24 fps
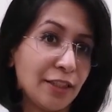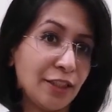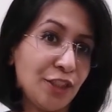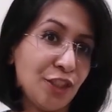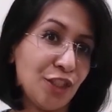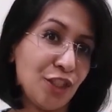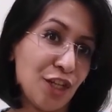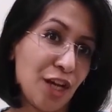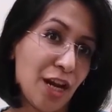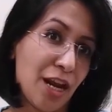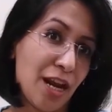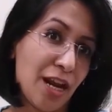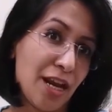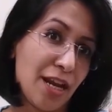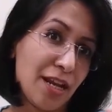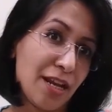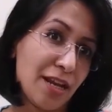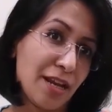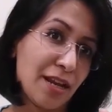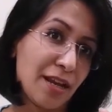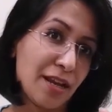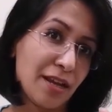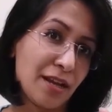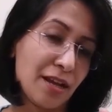J.
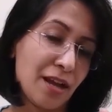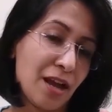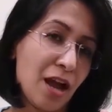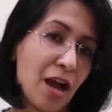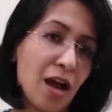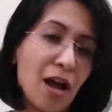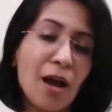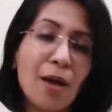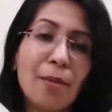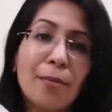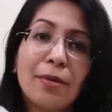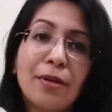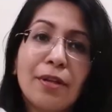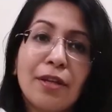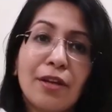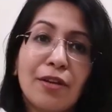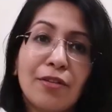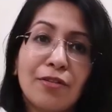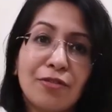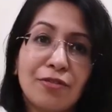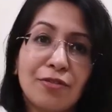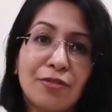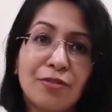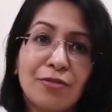How many
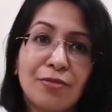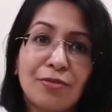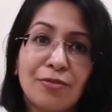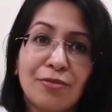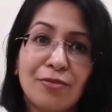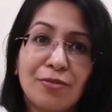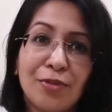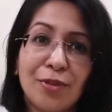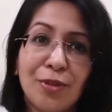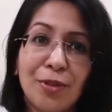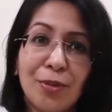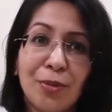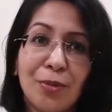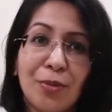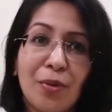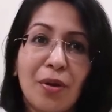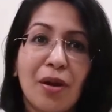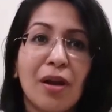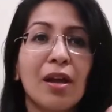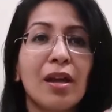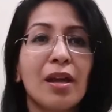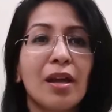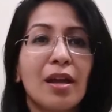of you